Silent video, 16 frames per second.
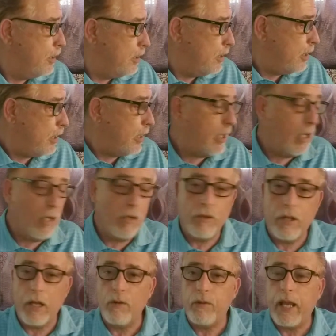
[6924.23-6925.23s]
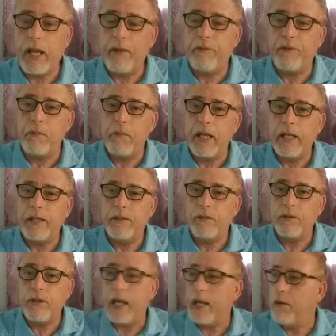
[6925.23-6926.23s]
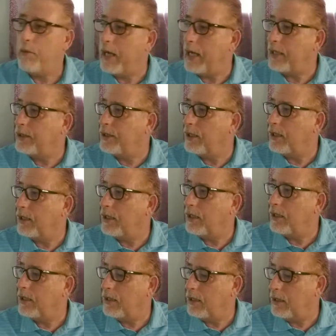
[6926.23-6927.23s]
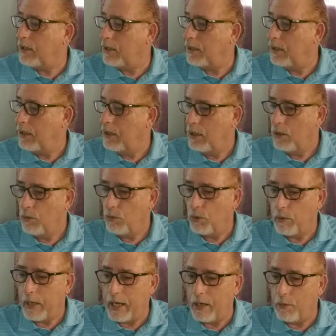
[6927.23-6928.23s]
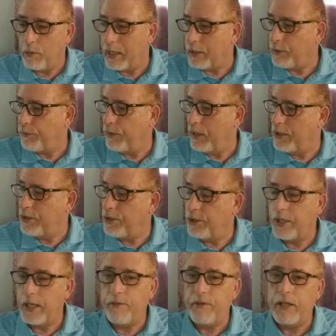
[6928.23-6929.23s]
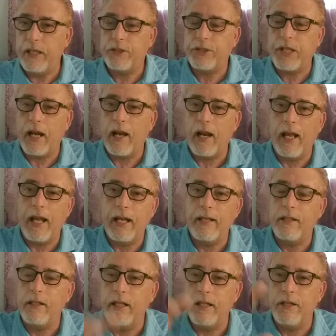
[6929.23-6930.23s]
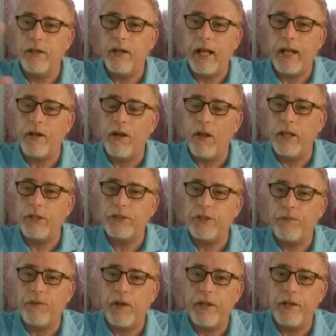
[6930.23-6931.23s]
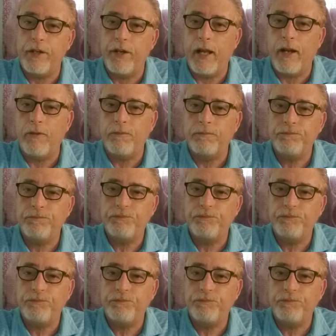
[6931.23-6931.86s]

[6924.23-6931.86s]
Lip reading: Okay for me. Okay, we got the fridge and TV and satellite and the internet and all that stuff on there now.